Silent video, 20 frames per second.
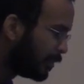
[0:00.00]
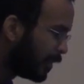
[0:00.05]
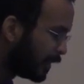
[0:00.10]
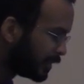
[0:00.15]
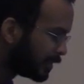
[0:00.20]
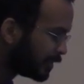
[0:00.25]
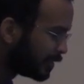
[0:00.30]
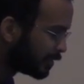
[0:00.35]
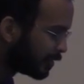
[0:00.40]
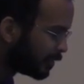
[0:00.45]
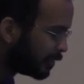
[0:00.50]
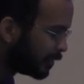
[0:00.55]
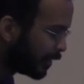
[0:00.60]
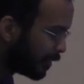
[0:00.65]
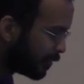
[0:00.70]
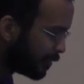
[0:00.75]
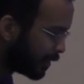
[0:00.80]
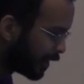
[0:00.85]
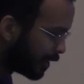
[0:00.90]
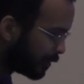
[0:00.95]
makes it so
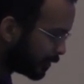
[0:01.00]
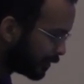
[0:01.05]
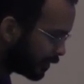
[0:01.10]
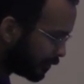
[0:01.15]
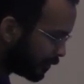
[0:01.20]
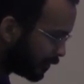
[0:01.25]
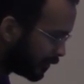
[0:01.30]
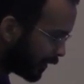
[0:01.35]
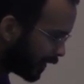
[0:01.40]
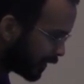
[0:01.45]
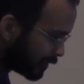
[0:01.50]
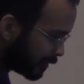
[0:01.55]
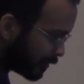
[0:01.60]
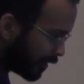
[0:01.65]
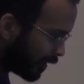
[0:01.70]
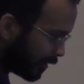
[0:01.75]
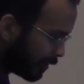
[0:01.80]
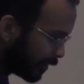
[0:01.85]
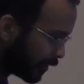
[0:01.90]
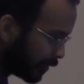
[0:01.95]
yeah, we climb a little bit faster
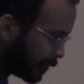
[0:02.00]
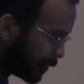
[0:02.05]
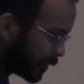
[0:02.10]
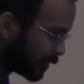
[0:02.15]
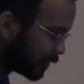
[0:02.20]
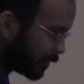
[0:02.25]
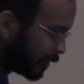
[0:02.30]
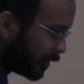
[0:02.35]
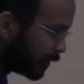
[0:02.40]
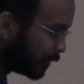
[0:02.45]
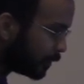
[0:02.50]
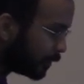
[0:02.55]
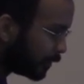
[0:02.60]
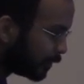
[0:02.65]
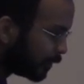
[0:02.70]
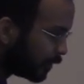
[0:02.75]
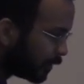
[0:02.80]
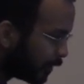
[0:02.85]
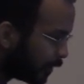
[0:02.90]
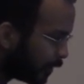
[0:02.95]
having the compressor off
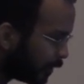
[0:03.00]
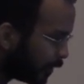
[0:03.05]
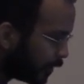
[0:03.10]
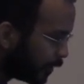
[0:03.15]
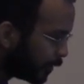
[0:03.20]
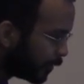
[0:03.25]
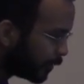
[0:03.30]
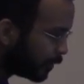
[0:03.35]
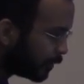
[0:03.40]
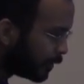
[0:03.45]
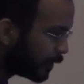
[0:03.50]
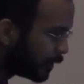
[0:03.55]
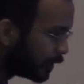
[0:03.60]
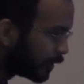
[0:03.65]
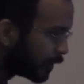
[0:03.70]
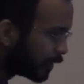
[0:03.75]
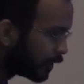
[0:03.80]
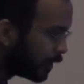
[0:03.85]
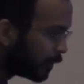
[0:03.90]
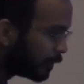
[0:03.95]
uh, during
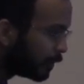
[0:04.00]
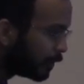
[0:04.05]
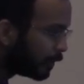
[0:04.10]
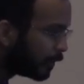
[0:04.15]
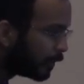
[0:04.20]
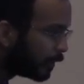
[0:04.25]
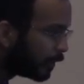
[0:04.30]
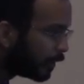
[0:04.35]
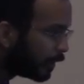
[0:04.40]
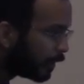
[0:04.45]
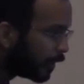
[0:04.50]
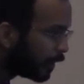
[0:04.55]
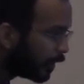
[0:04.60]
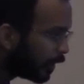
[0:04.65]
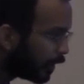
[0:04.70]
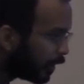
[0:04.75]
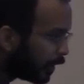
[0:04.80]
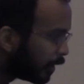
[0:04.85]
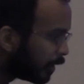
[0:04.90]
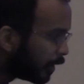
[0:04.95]
the climb. So
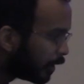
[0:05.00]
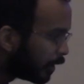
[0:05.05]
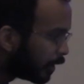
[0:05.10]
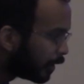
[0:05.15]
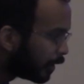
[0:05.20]
that's more. If we